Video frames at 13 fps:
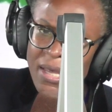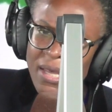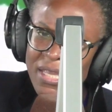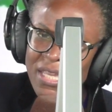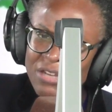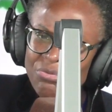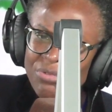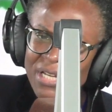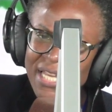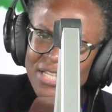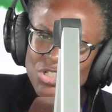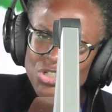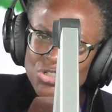In
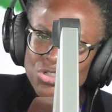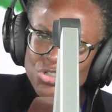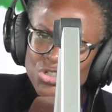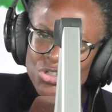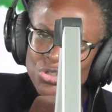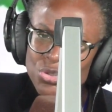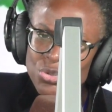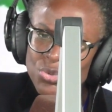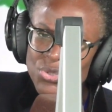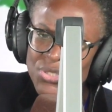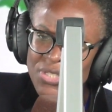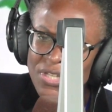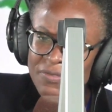relation to
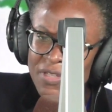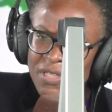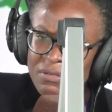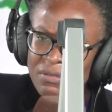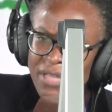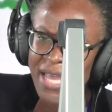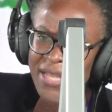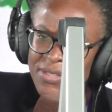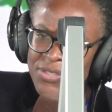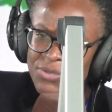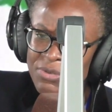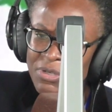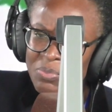cervical
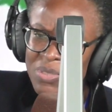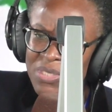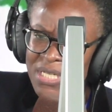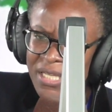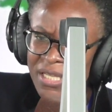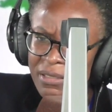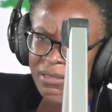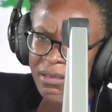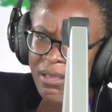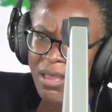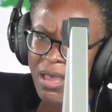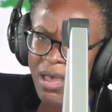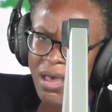cancer in particular,
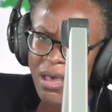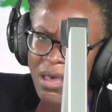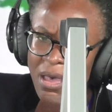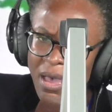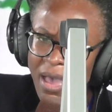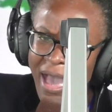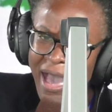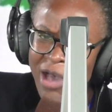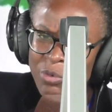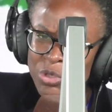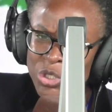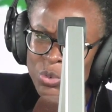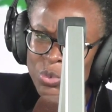how are you